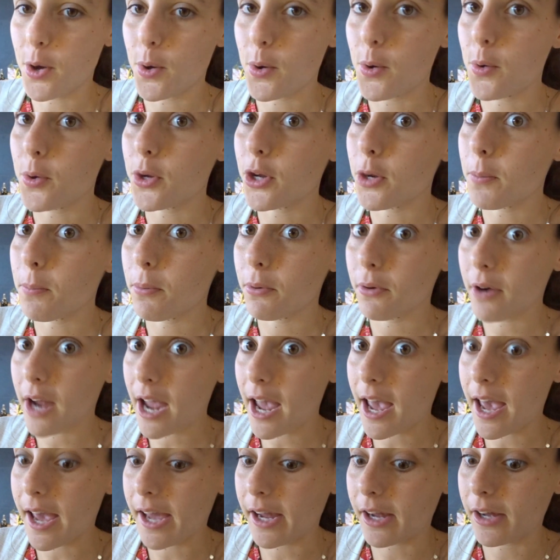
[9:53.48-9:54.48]
know you're
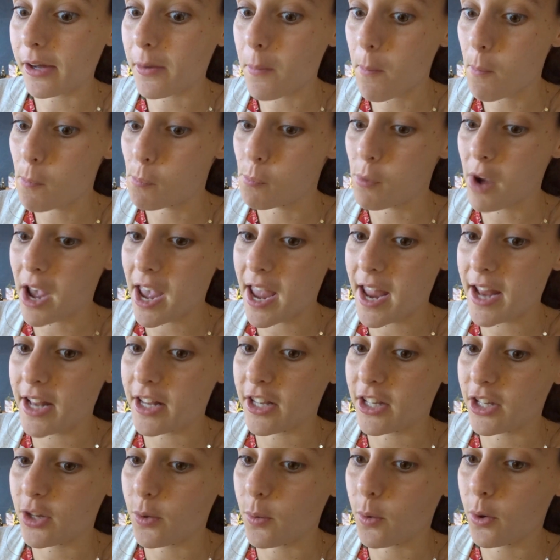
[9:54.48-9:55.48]
preg
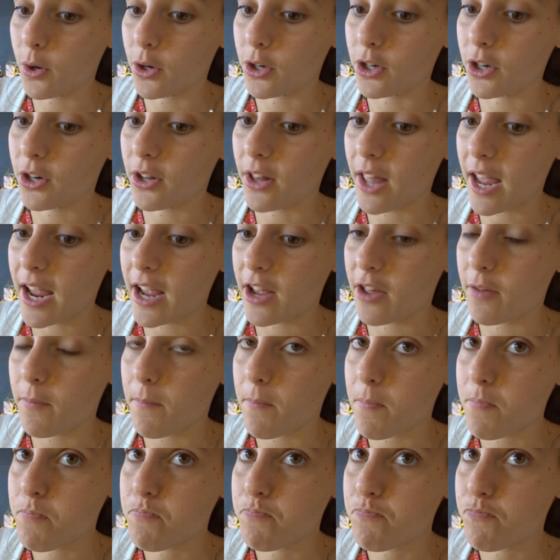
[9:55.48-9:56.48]
when you order like
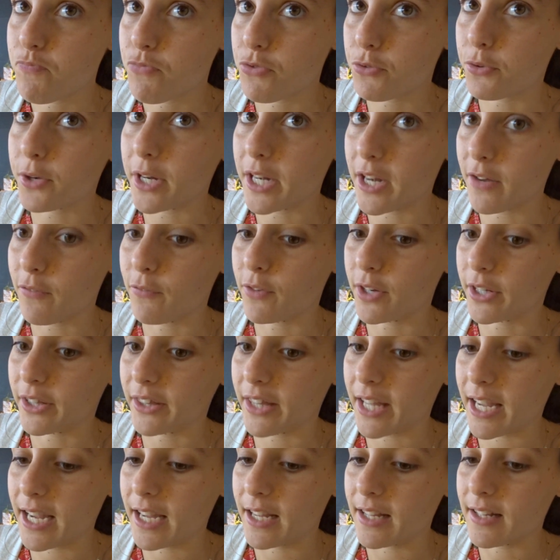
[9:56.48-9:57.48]
3 different
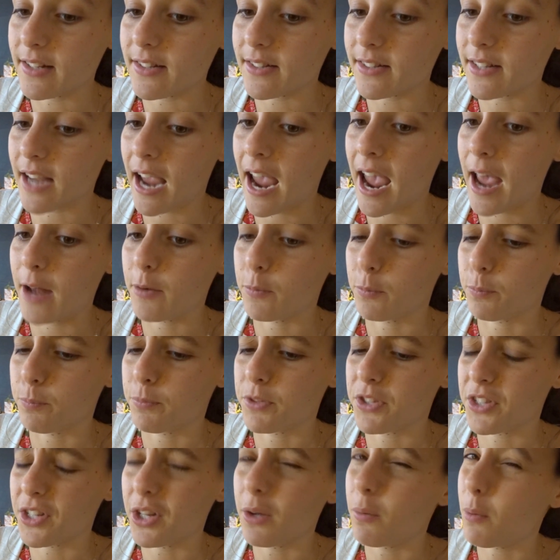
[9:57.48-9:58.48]
things and
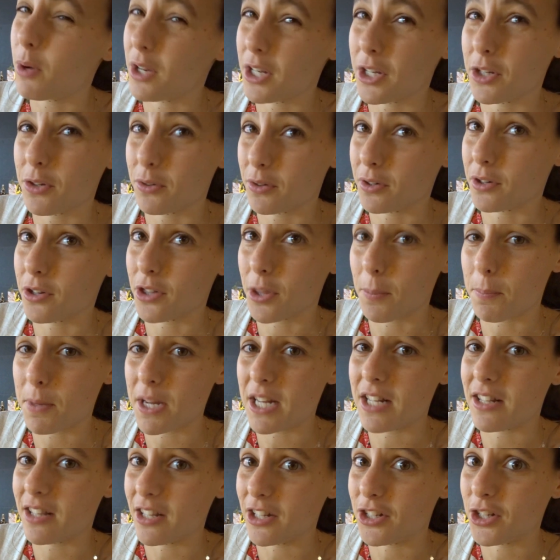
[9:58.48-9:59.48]
still wanted to order the
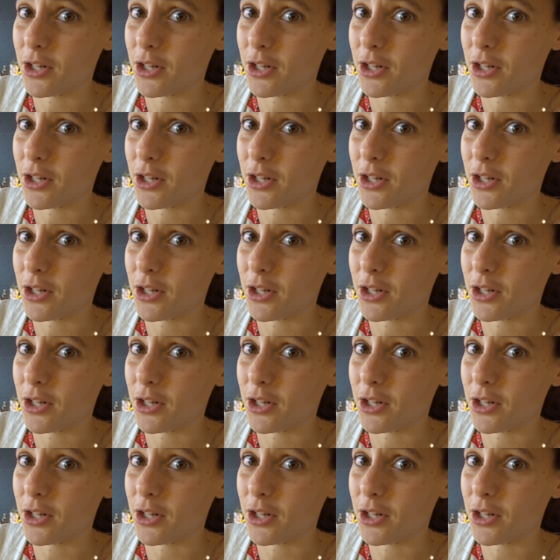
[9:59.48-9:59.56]
pizza